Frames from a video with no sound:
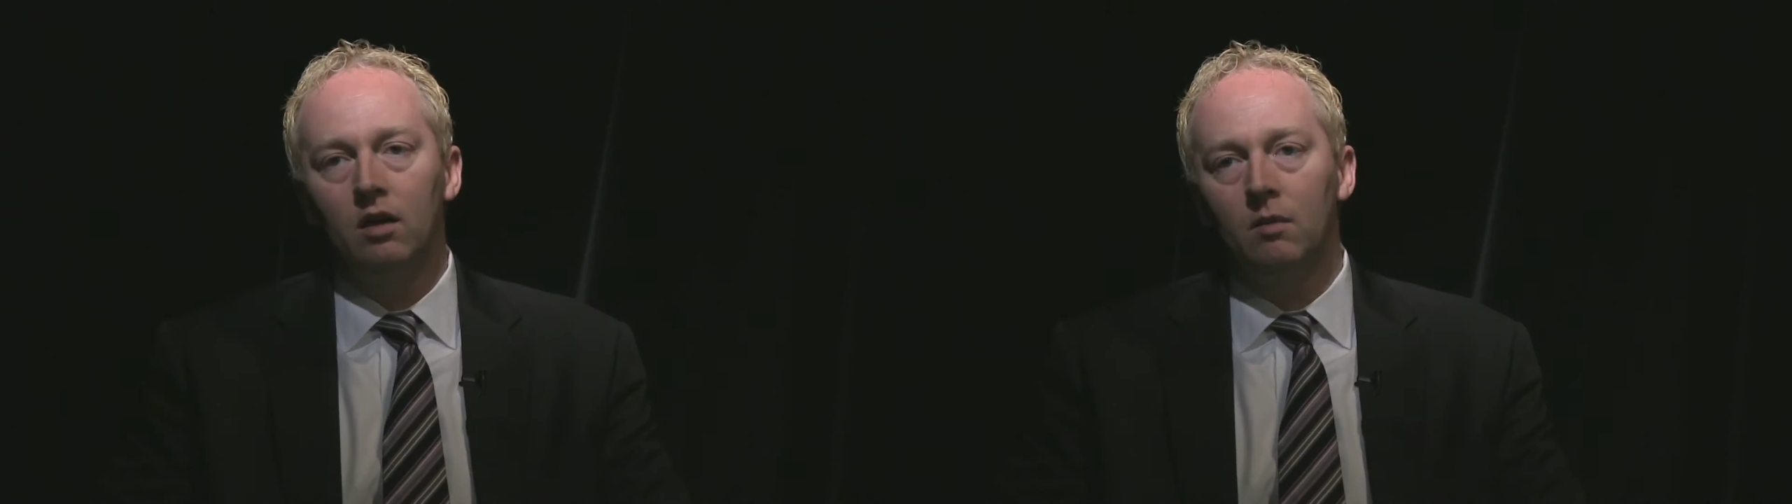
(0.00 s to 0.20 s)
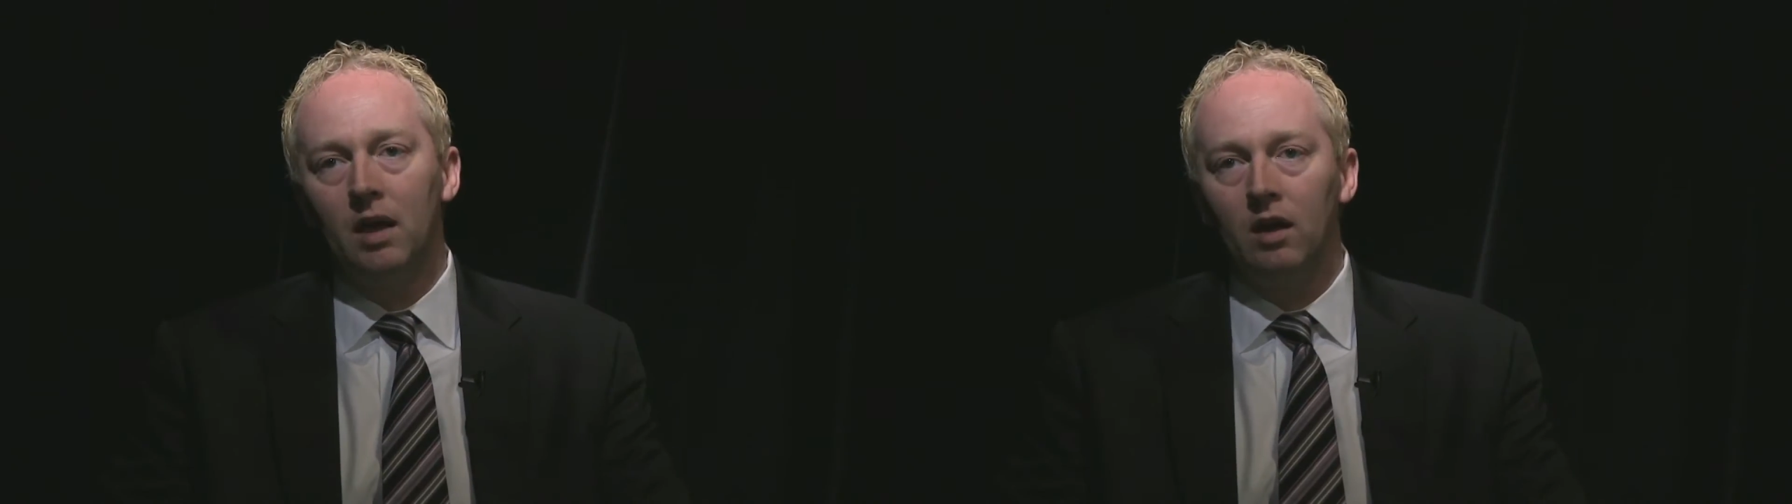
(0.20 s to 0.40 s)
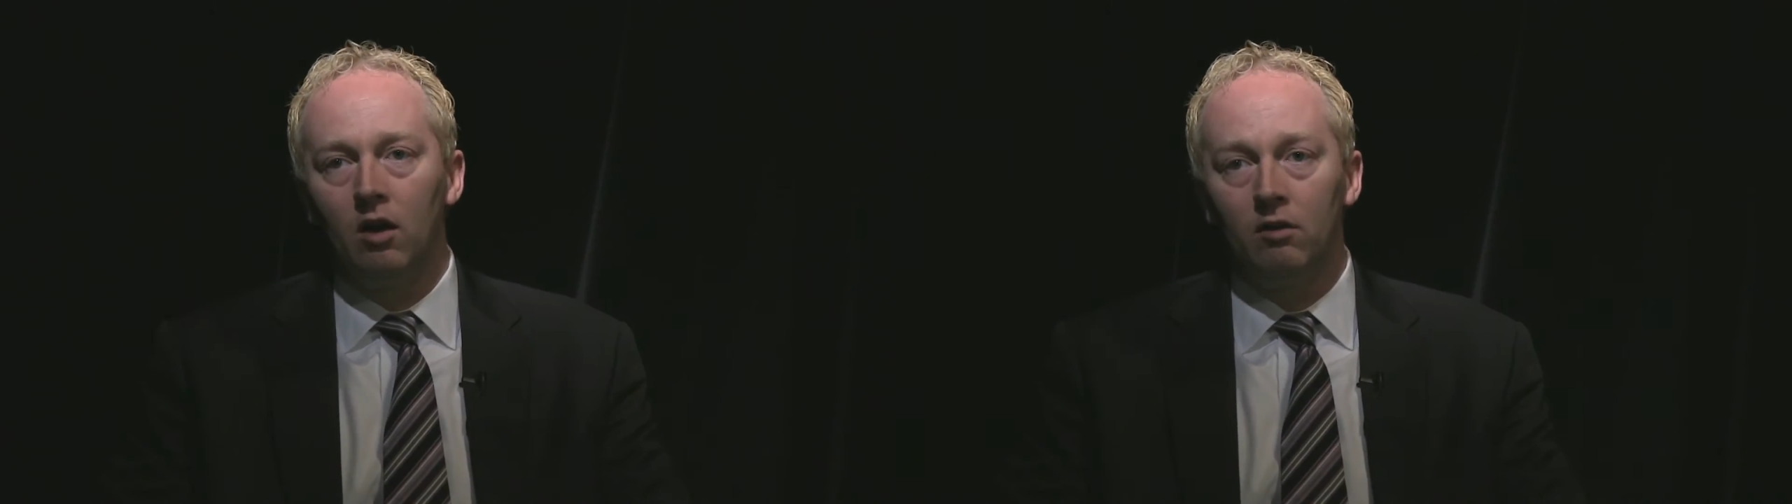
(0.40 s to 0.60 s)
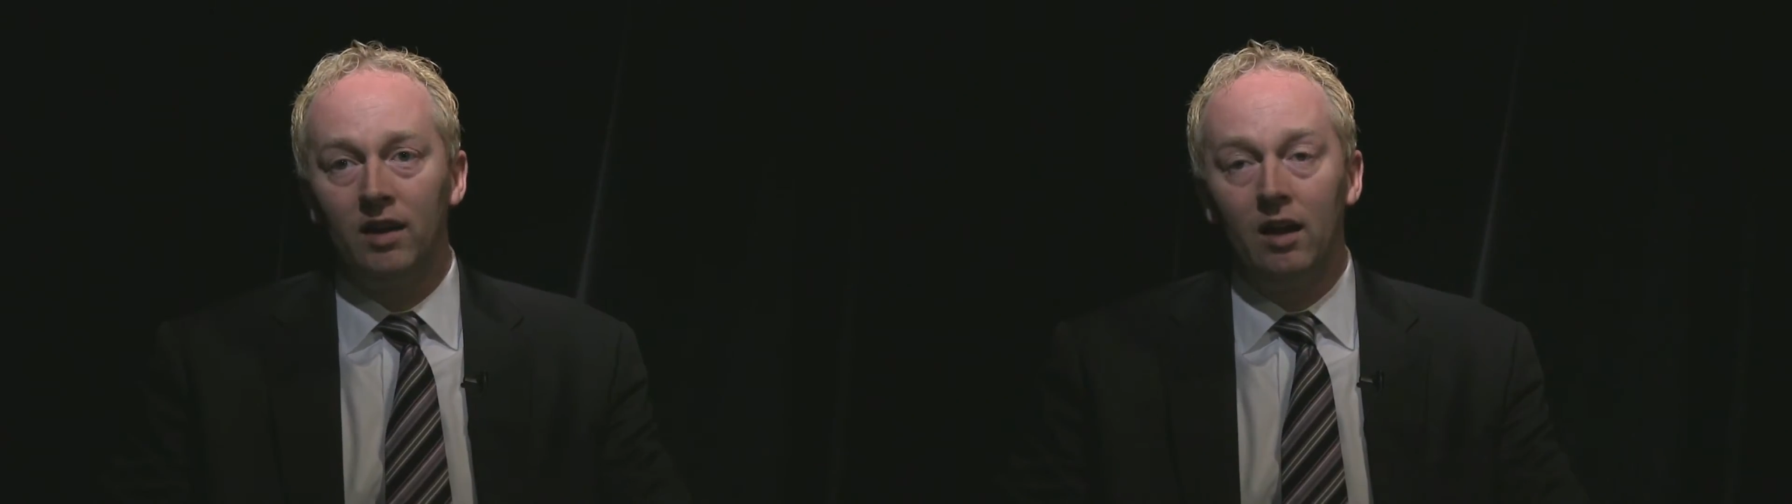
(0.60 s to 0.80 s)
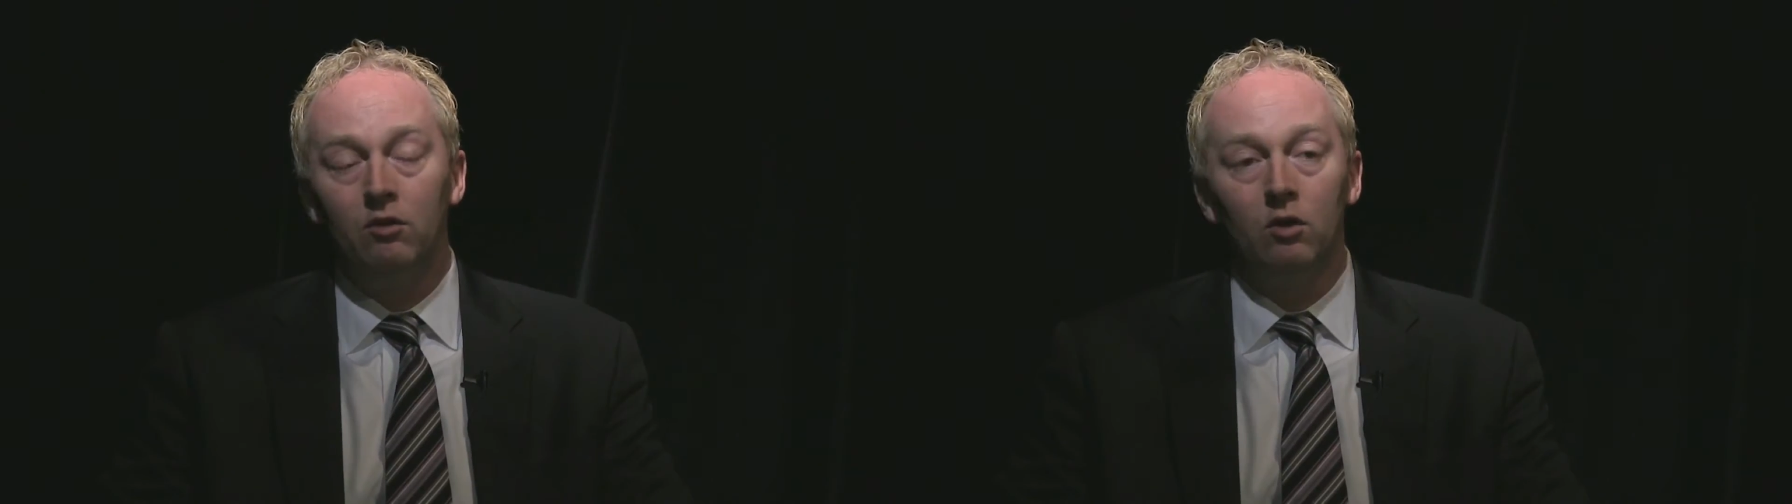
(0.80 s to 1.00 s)
commanding
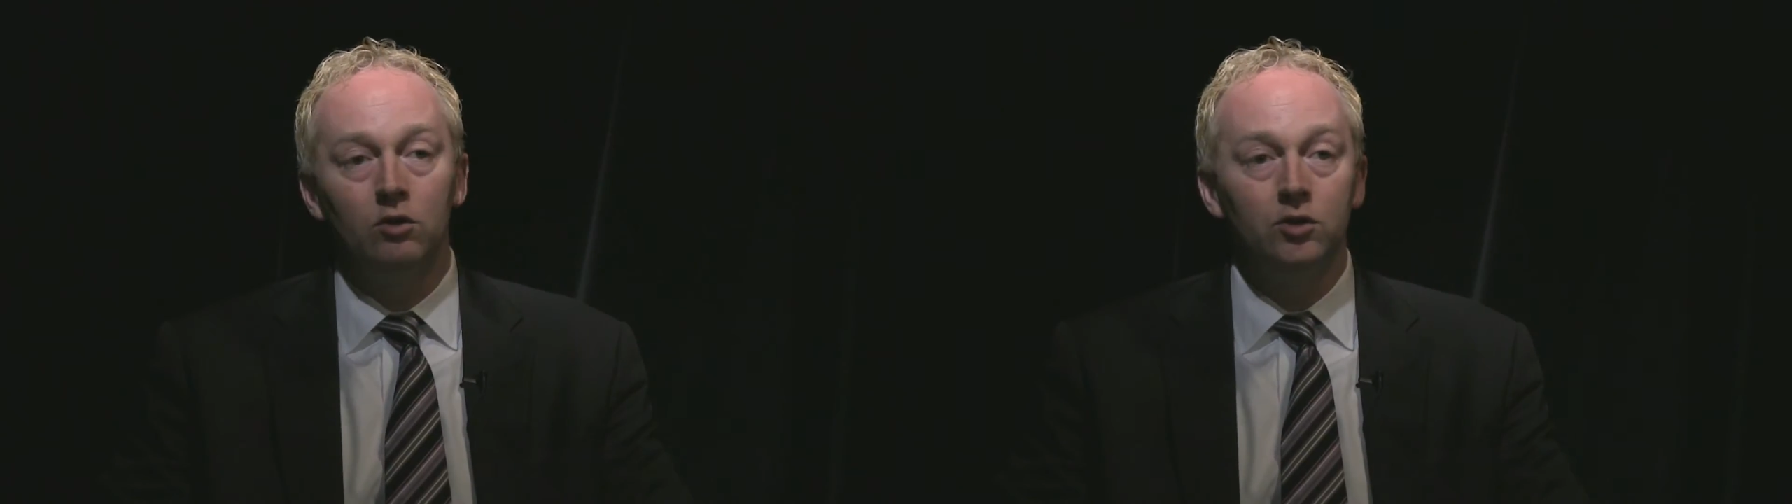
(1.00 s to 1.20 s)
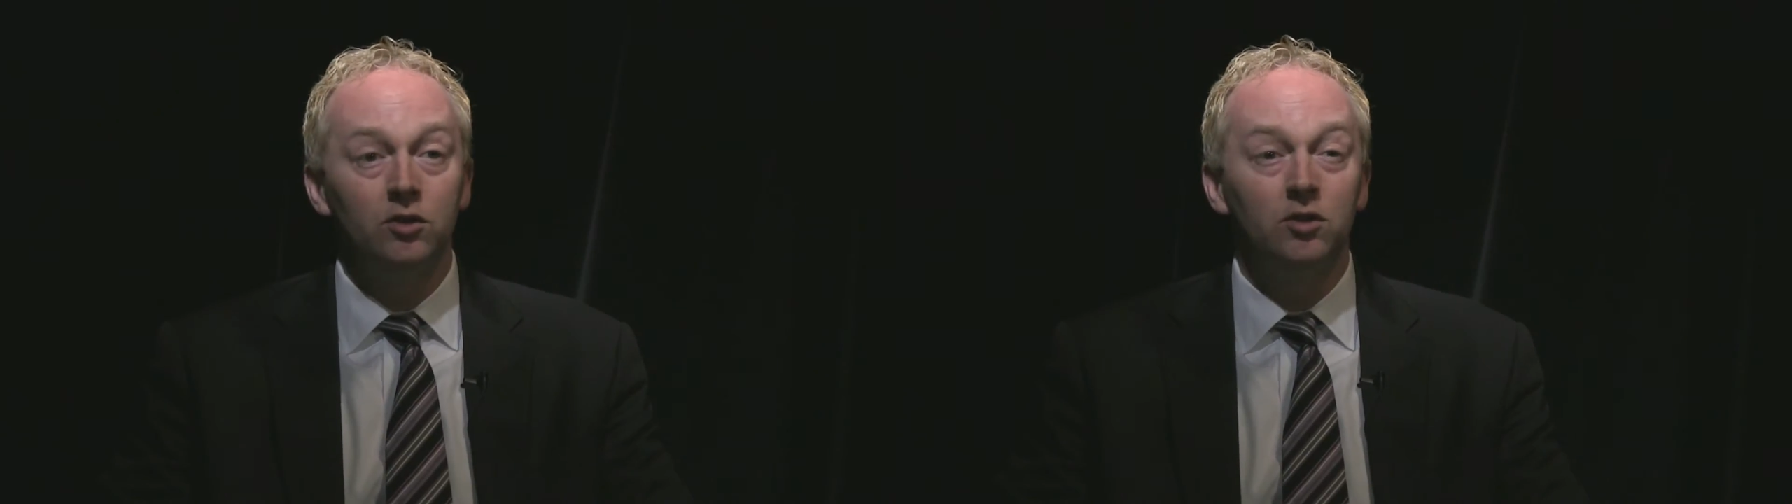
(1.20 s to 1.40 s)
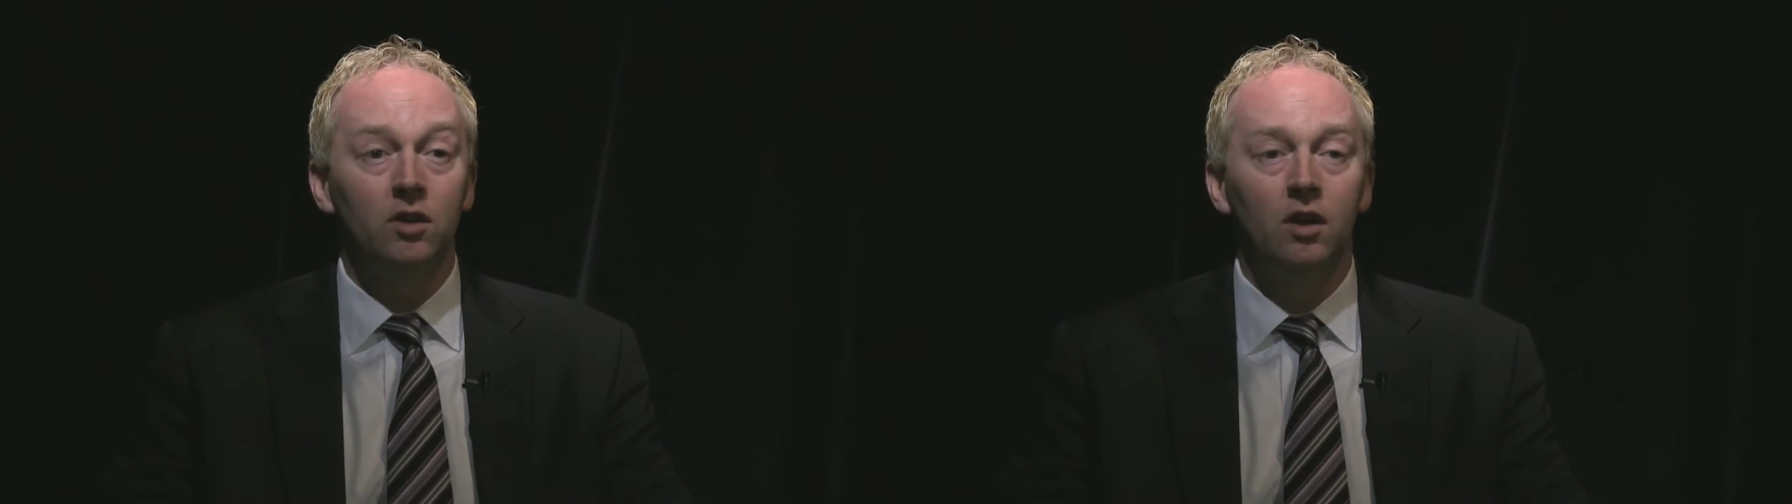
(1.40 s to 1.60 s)
180 soldiers